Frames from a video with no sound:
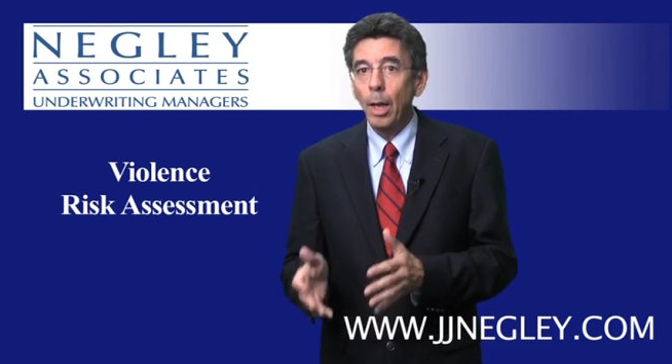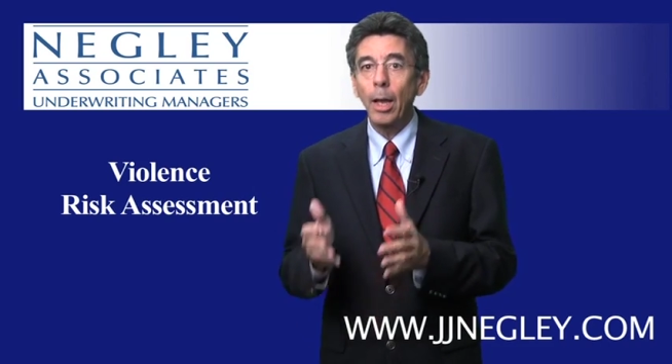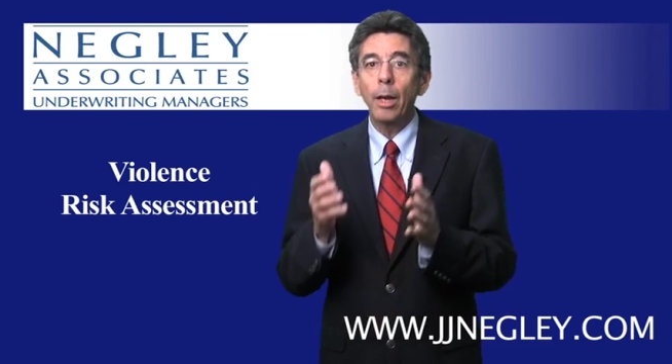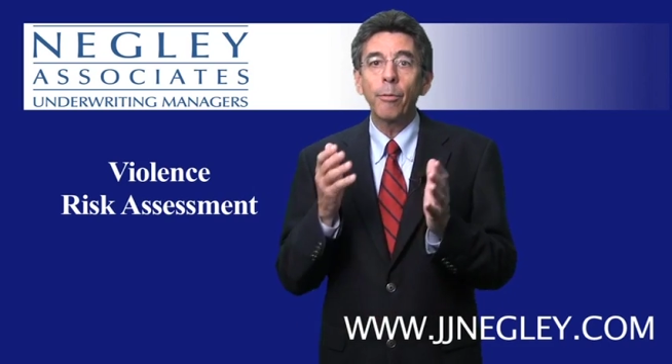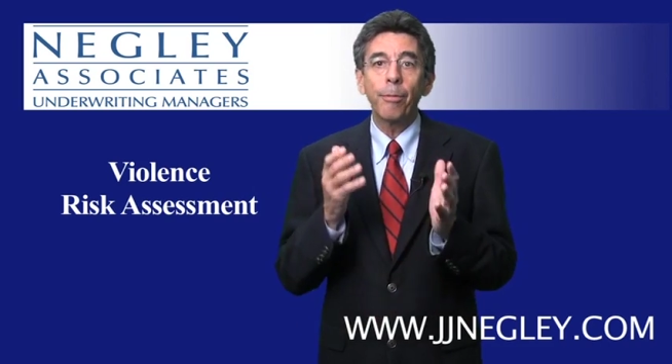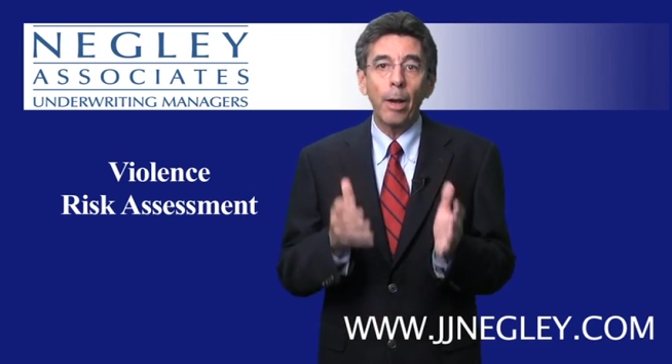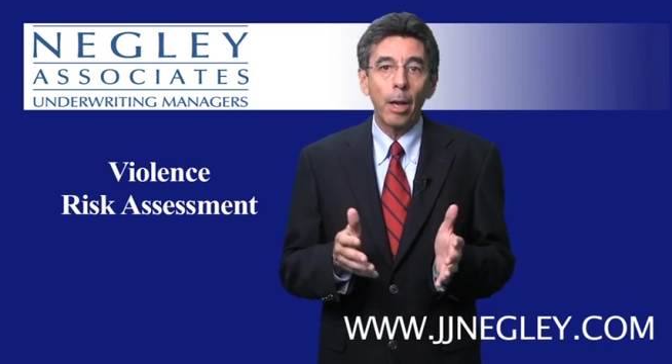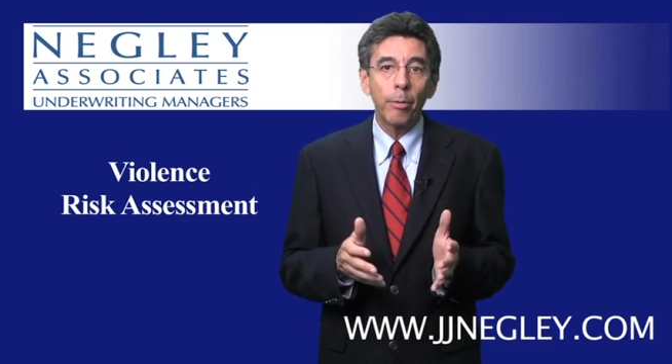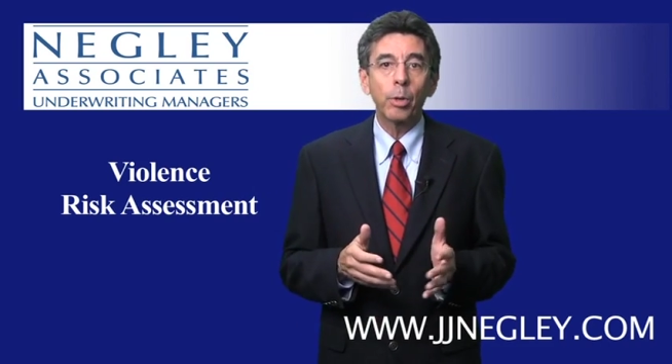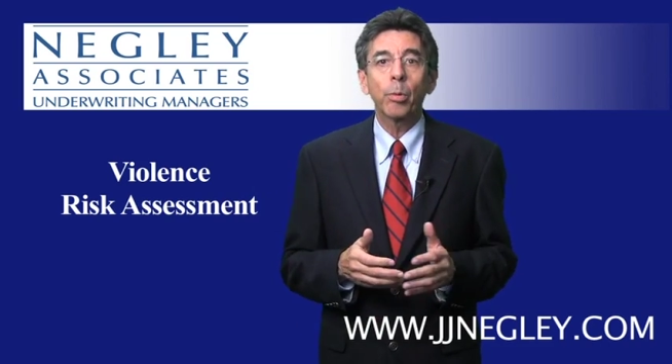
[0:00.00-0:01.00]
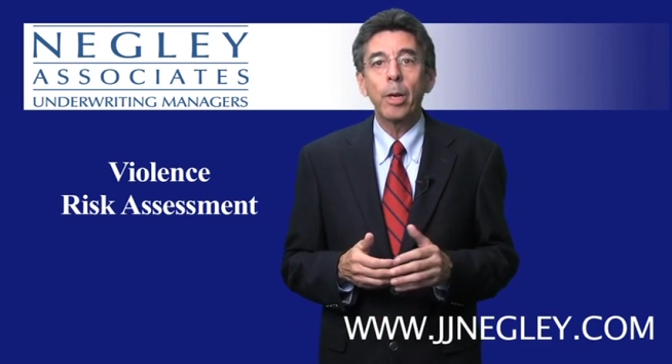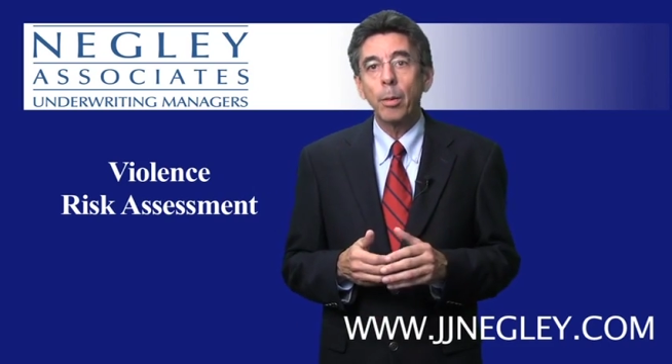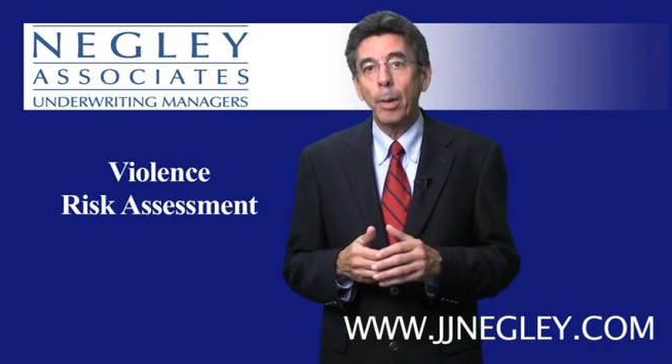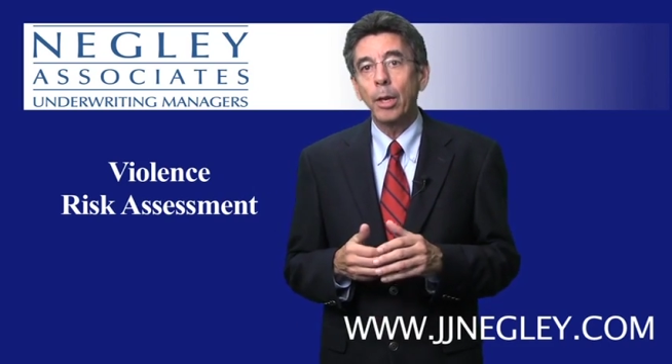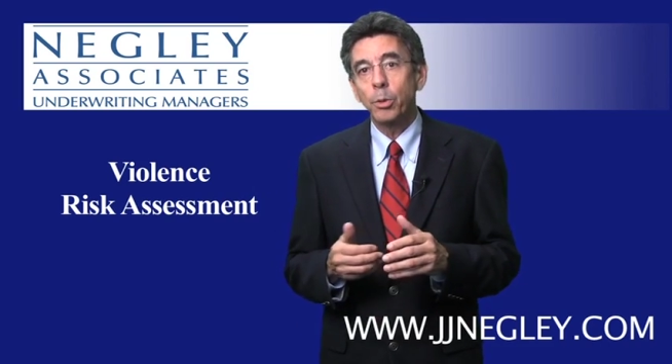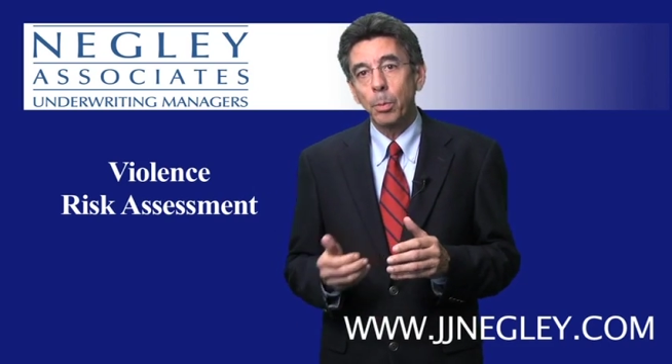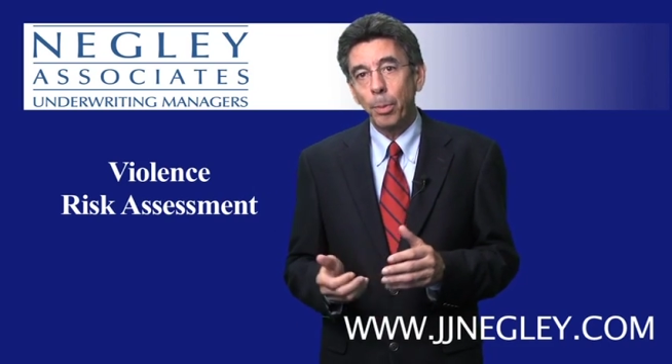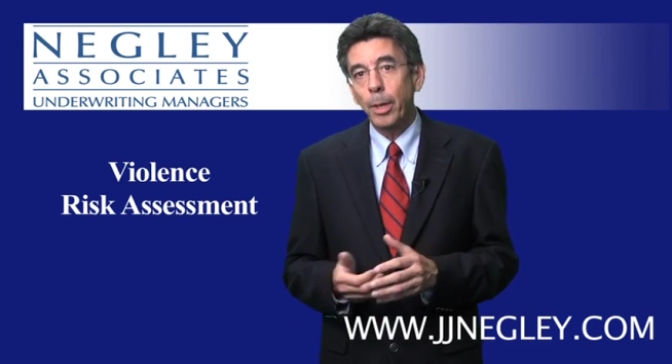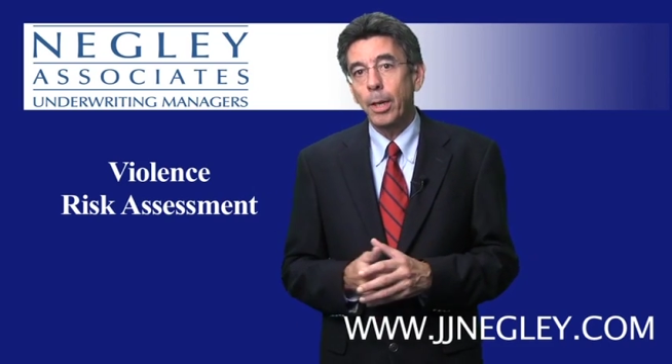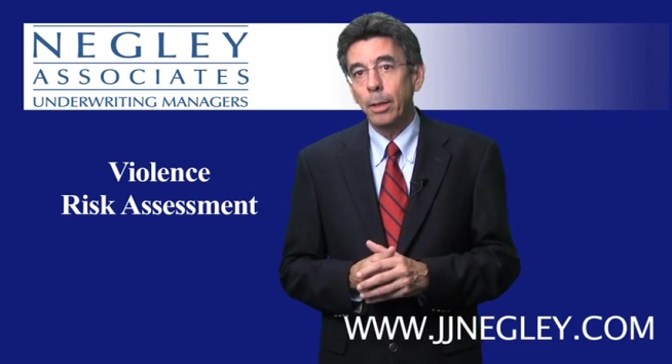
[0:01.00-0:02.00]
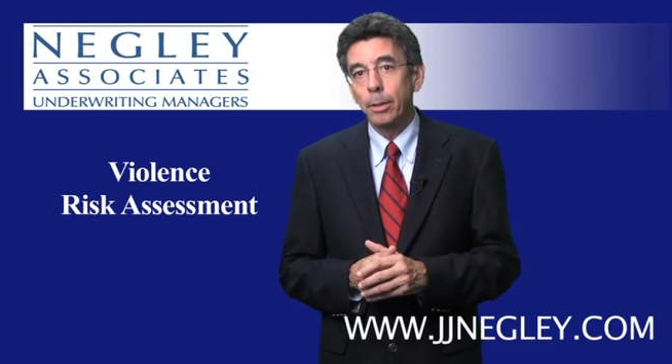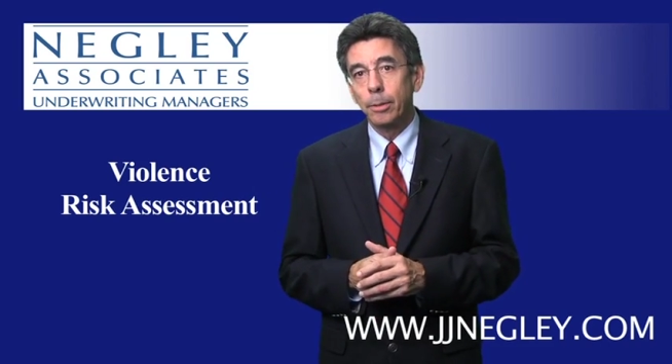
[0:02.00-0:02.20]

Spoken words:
And 5, create a management plan.